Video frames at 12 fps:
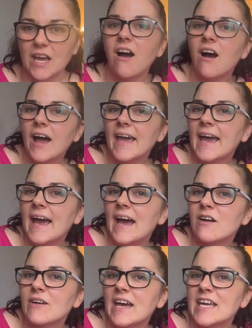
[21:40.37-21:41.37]
I
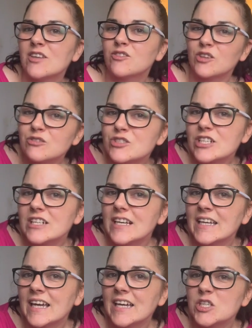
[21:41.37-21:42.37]
have a social
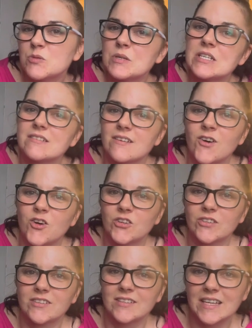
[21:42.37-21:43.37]
engagement
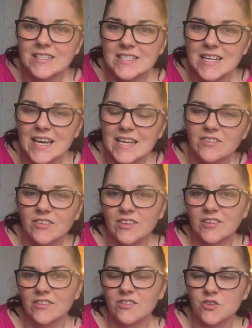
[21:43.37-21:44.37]
on Saturday, so
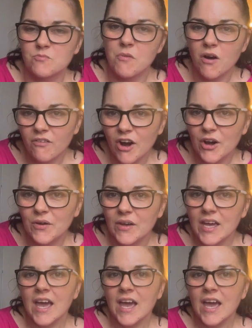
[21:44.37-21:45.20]
this is tomorrow.